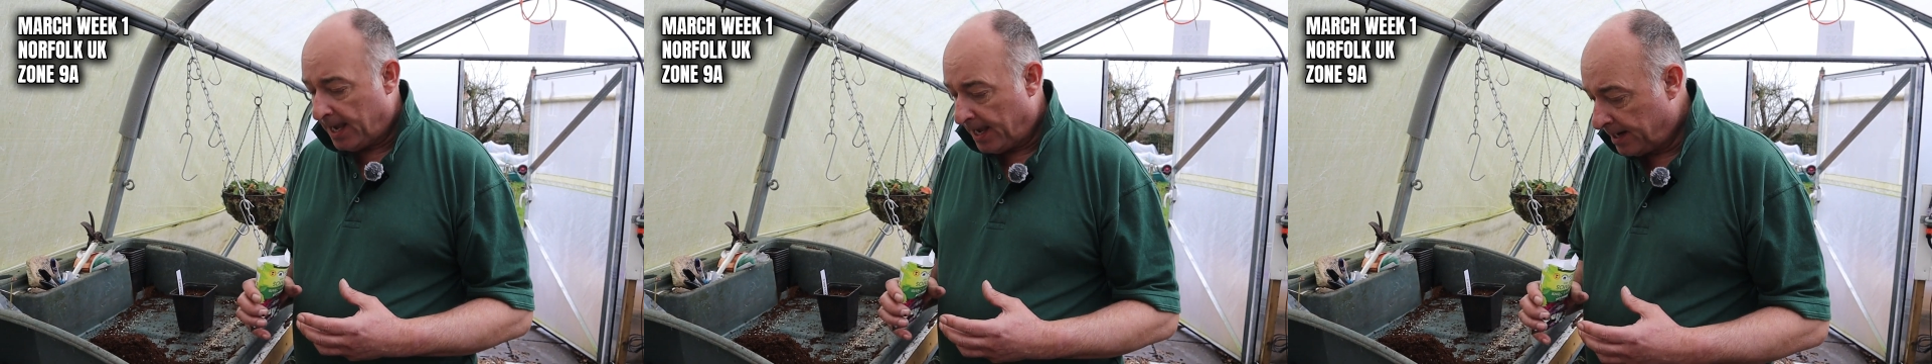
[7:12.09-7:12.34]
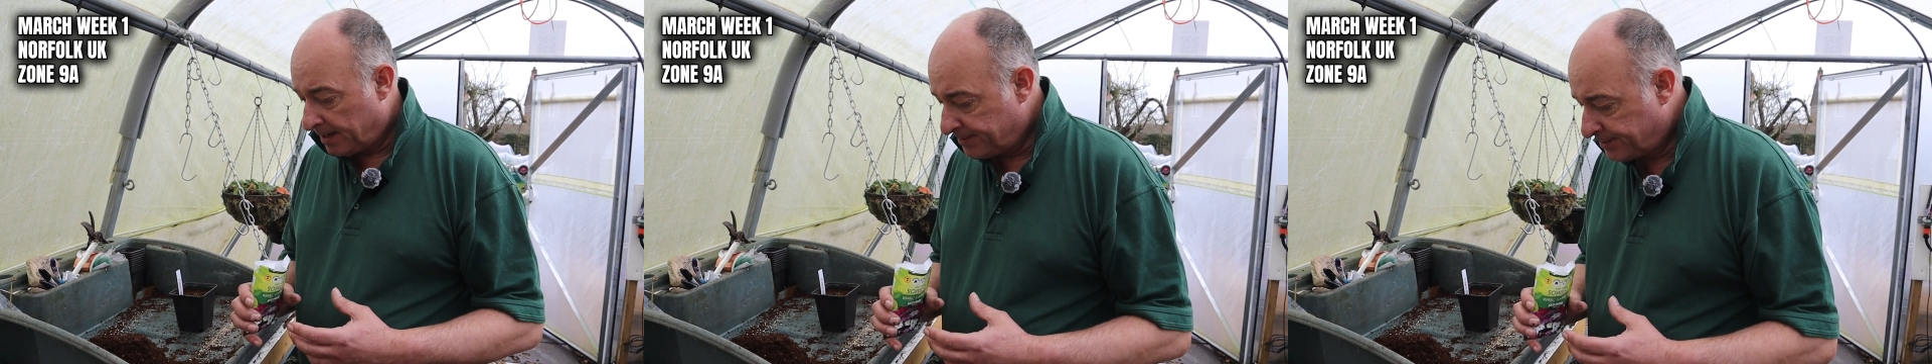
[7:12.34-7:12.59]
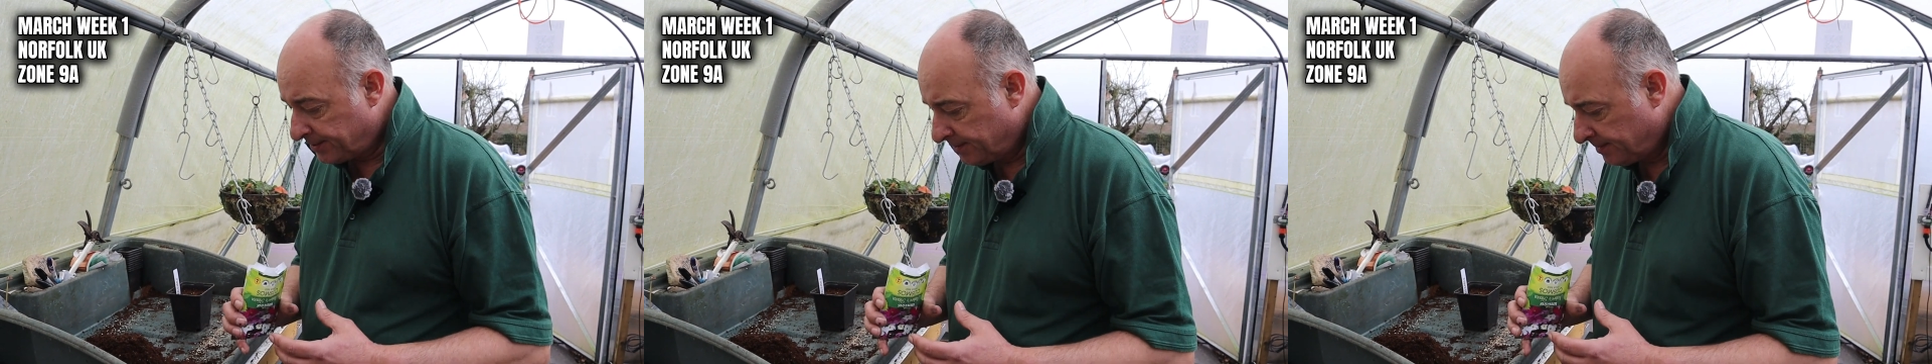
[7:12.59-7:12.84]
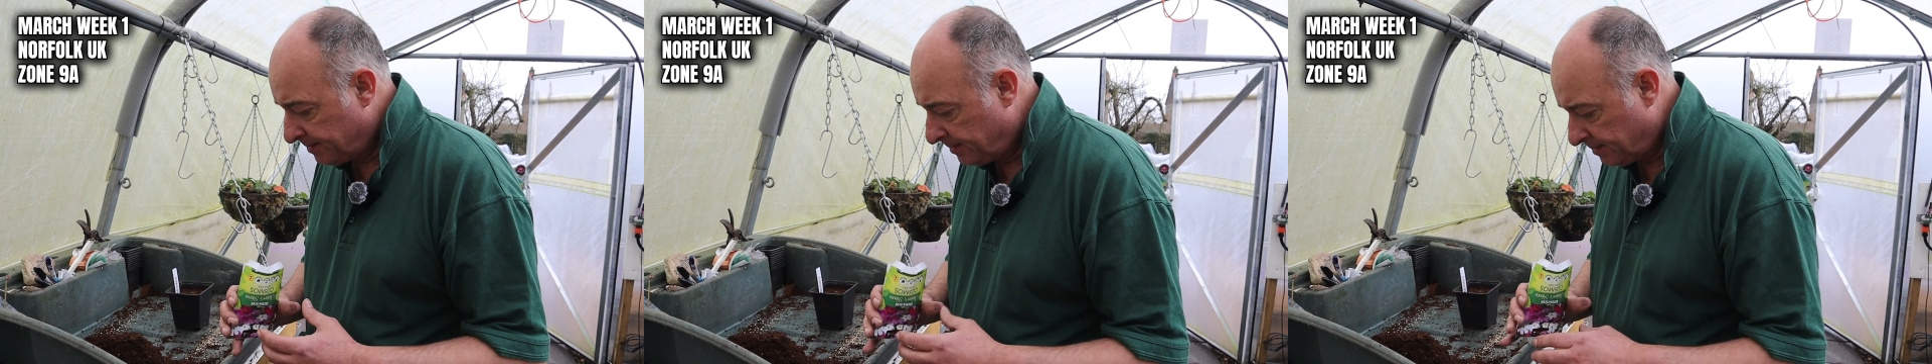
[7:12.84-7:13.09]
And
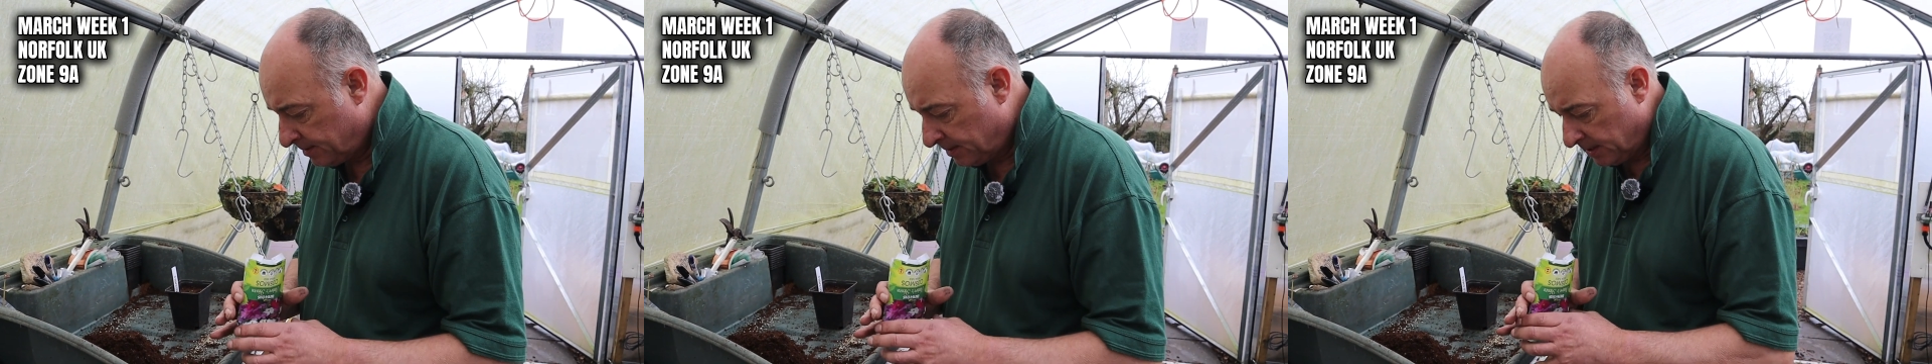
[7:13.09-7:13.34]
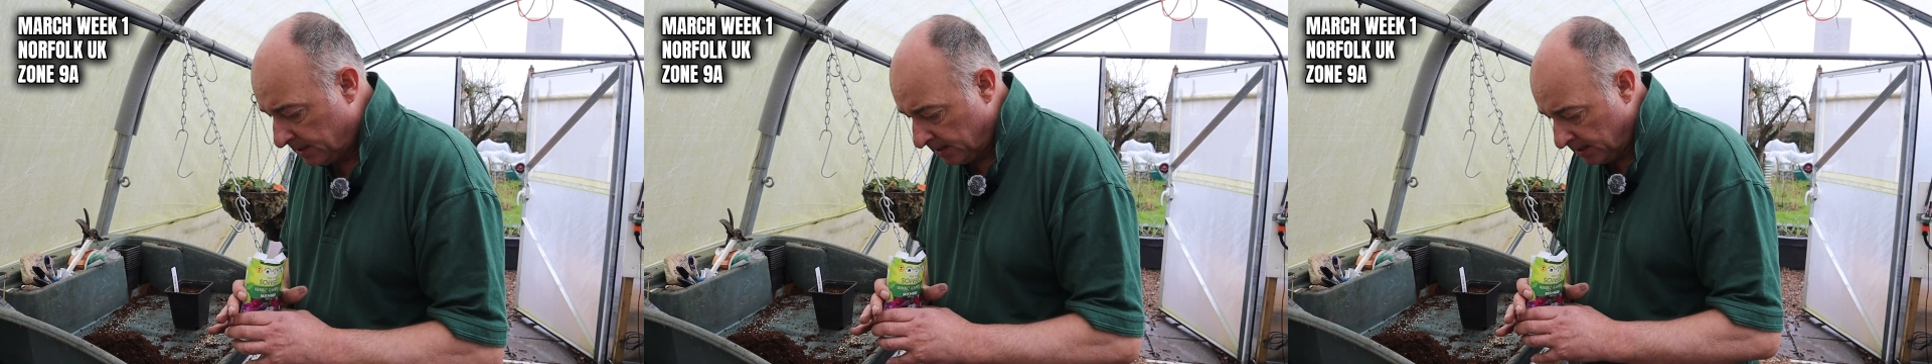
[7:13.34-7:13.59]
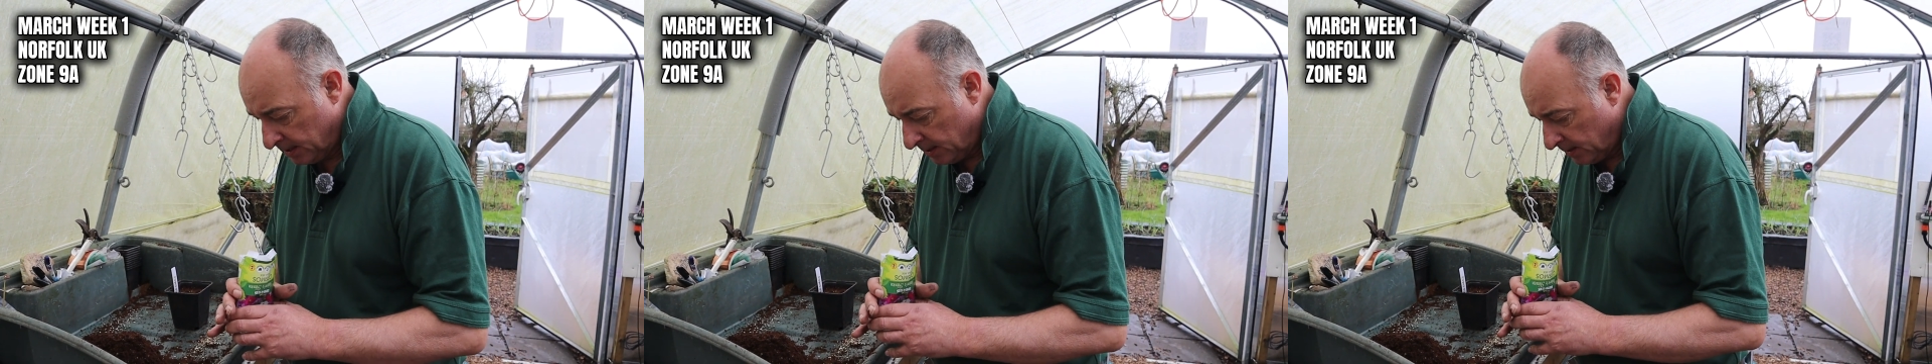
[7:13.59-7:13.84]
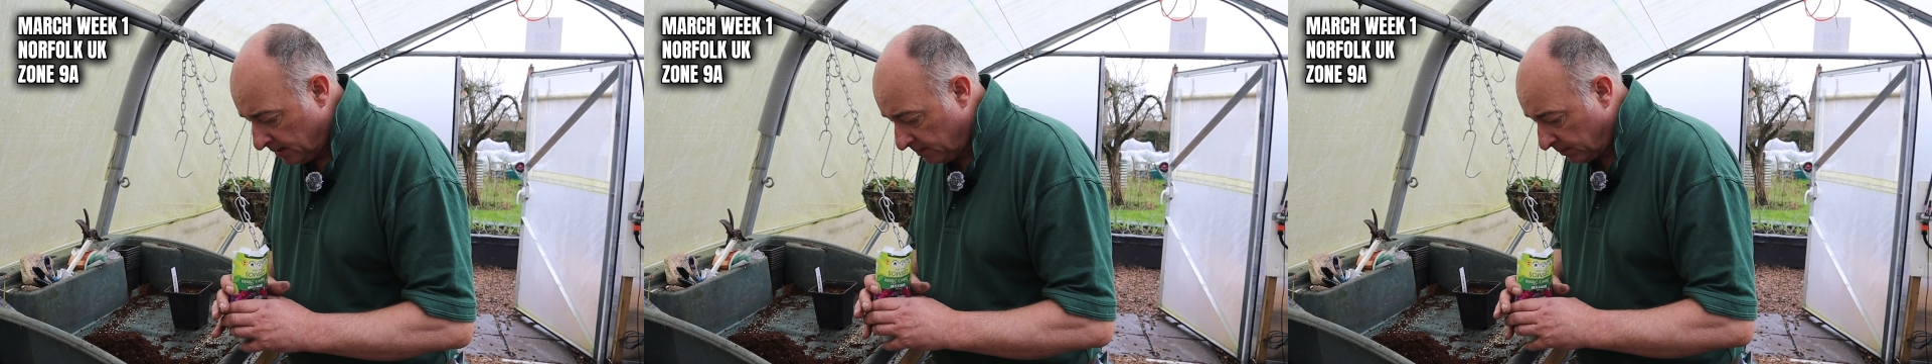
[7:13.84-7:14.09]

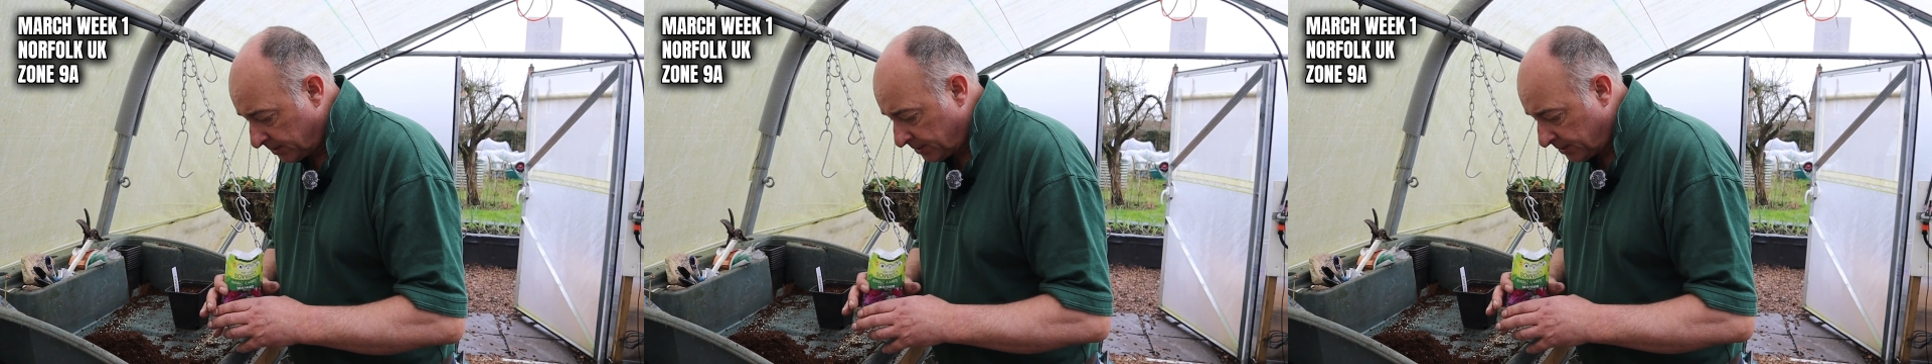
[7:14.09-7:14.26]
I'm